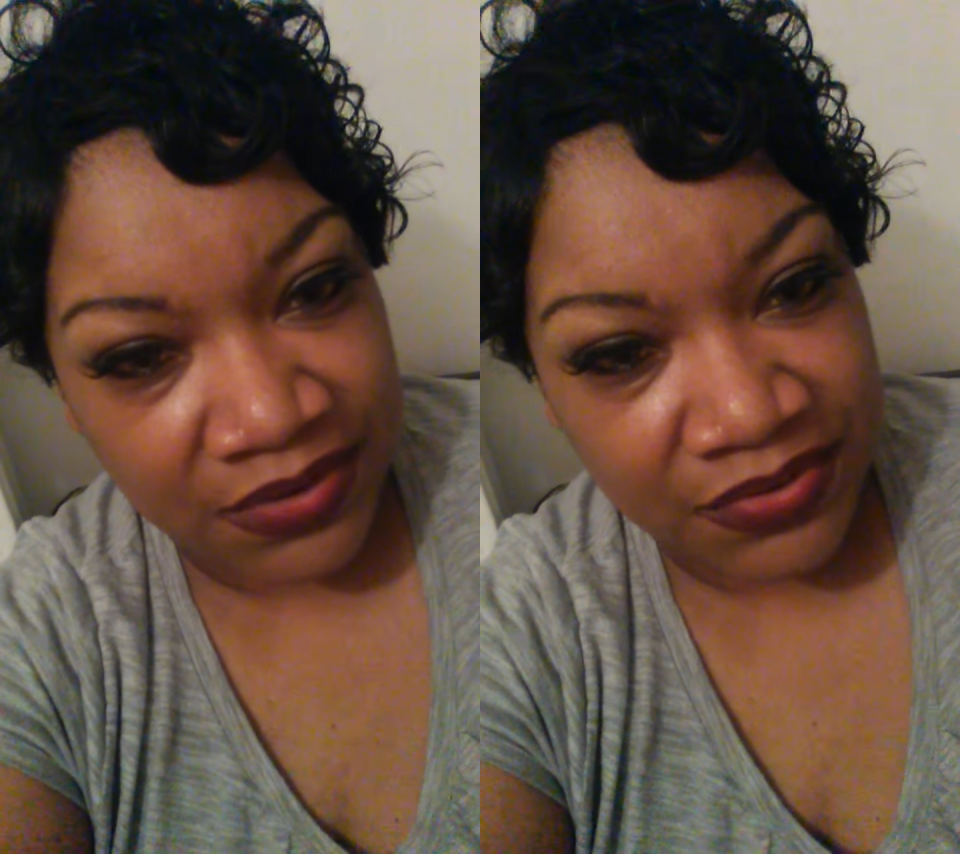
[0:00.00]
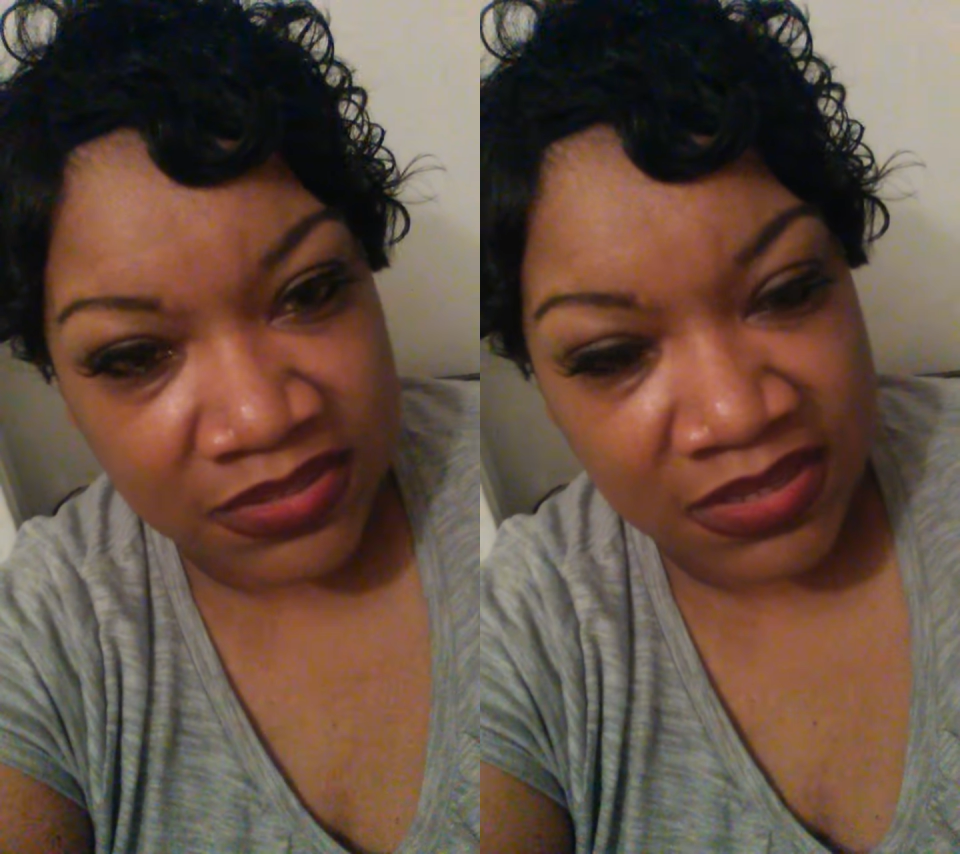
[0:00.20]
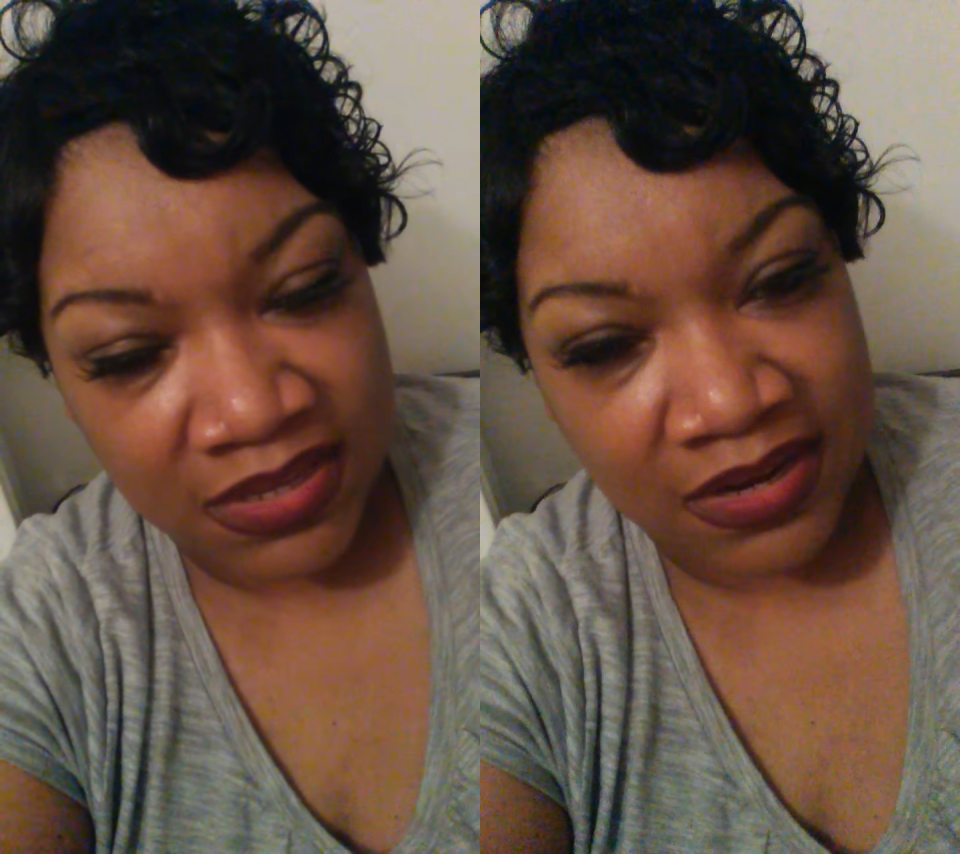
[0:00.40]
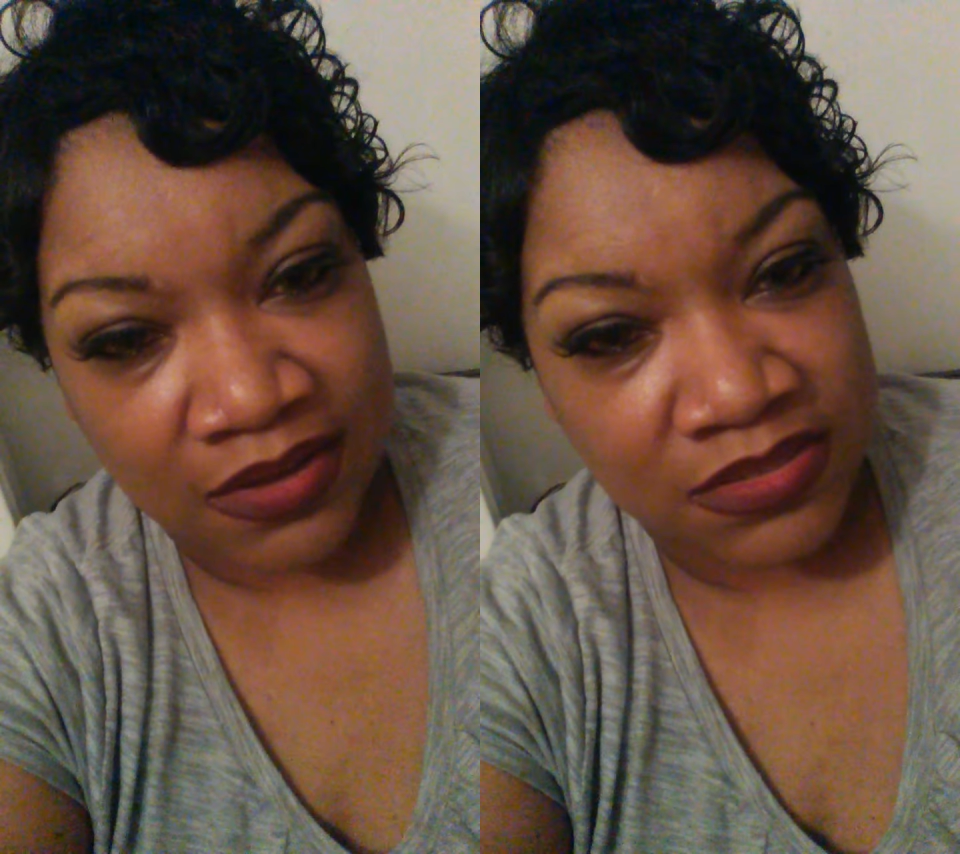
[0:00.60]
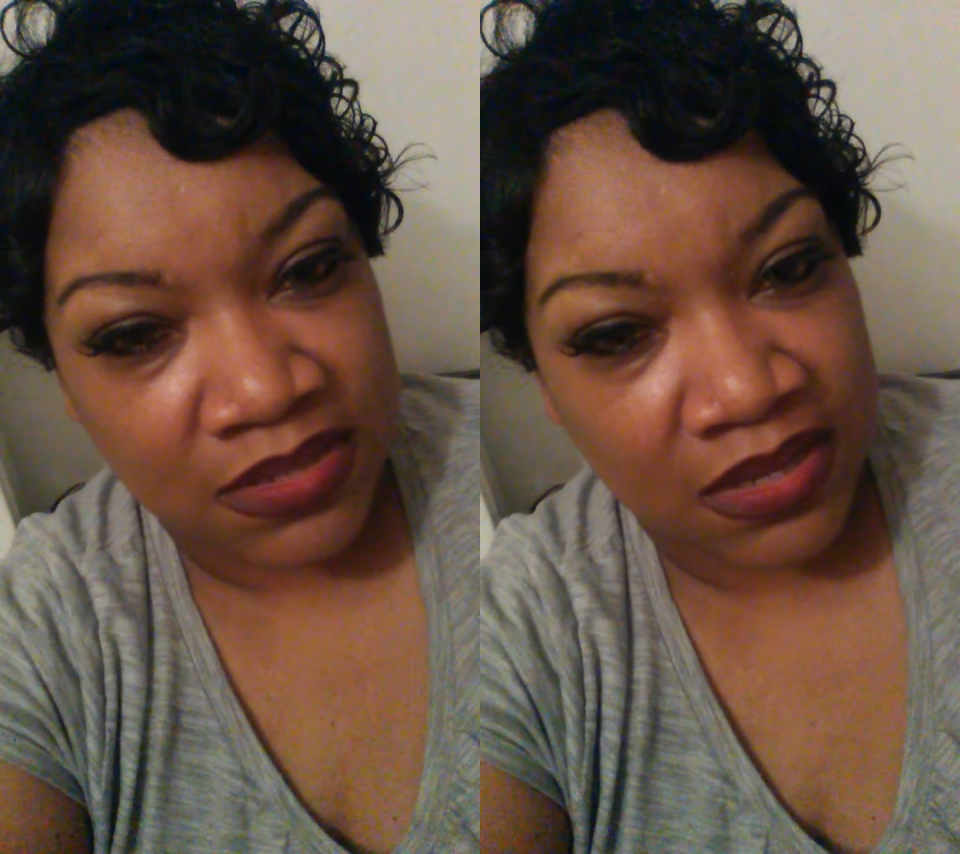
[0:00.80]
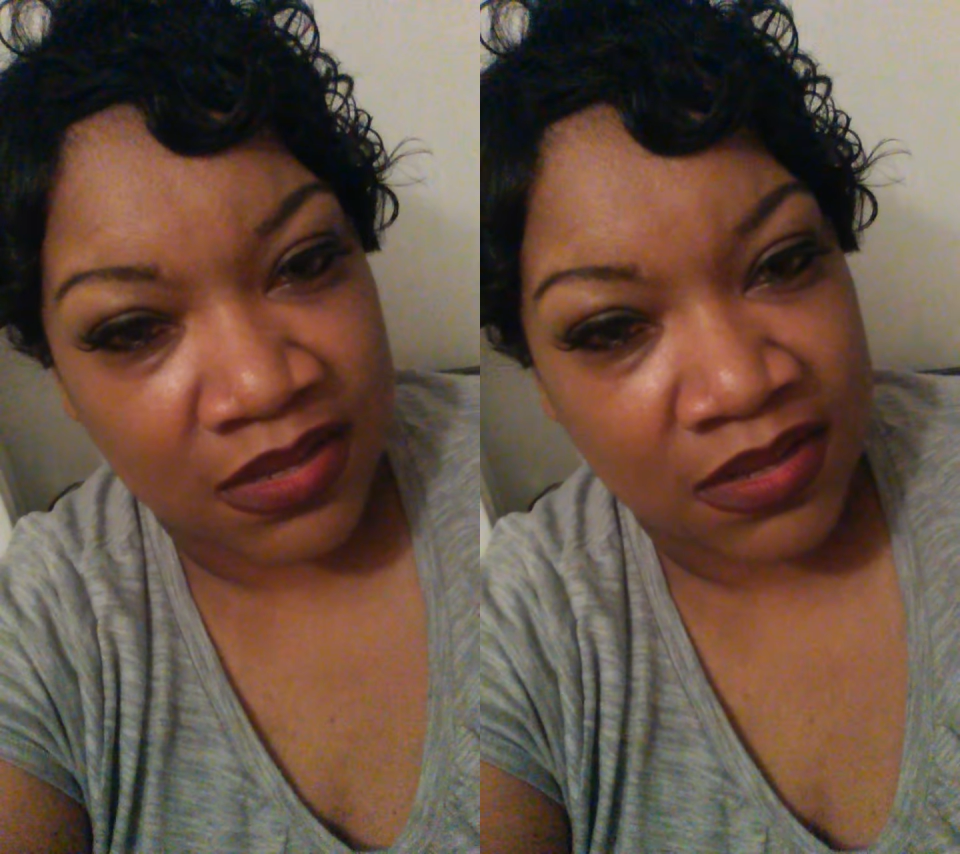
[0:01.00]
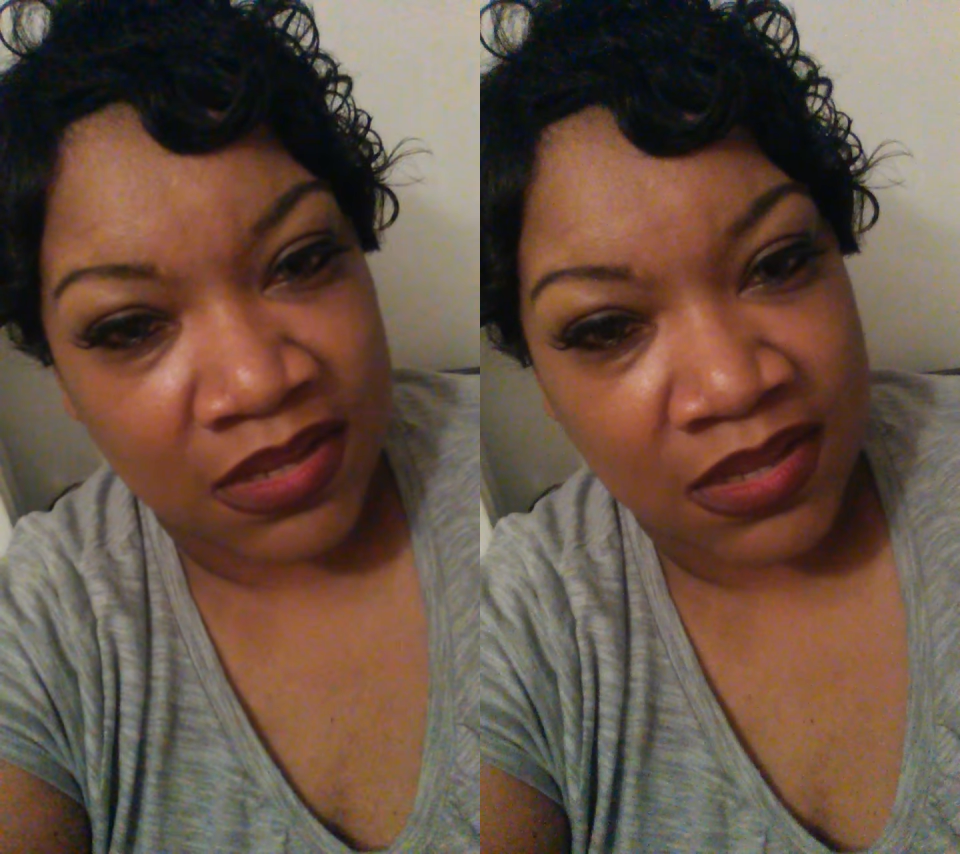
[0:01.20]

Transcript: everything, and I was like,